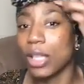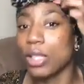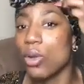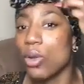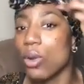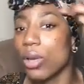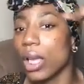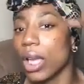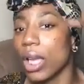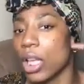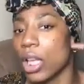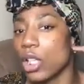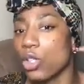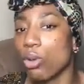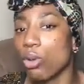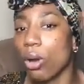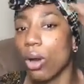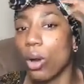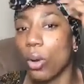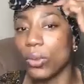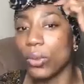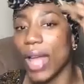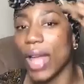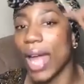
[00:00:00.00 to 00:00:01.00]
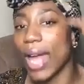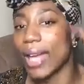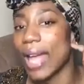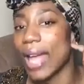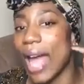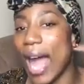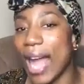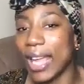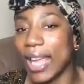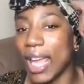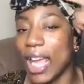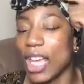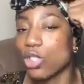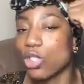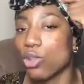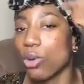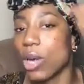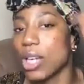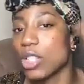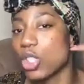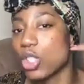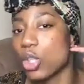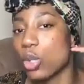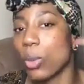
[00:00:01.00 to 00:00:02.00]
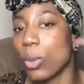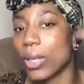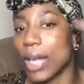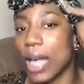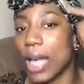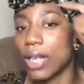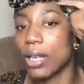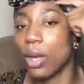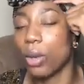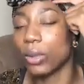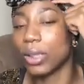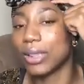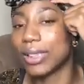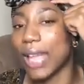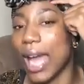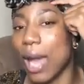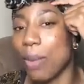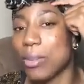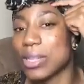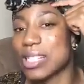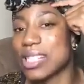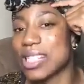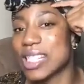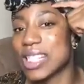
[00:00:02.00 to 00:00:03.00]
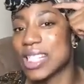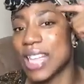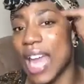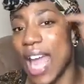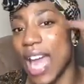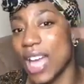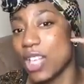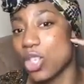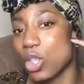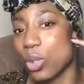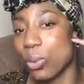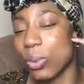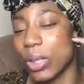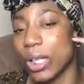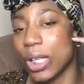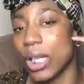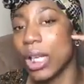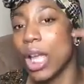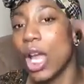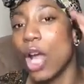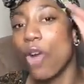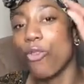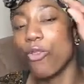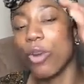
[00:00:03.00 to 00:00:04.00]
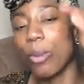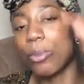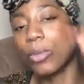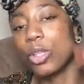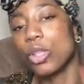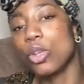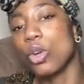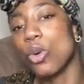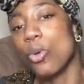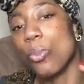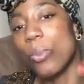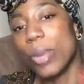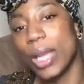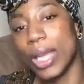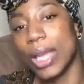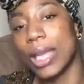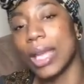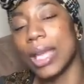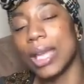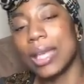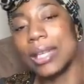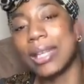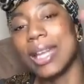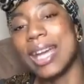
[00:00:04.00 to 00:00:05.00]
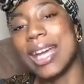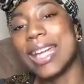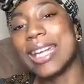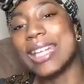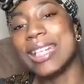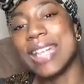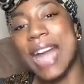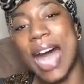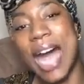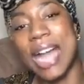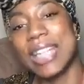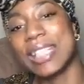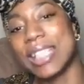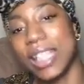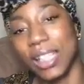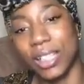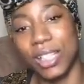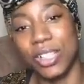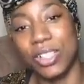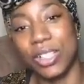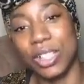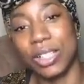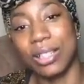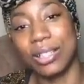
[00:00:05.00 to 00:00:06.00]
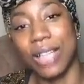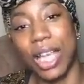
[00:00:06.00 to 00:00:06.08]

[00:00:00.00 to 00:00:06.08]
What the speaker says: You can control that. I can't trust you when I know that that was snatchery from you being not diligent.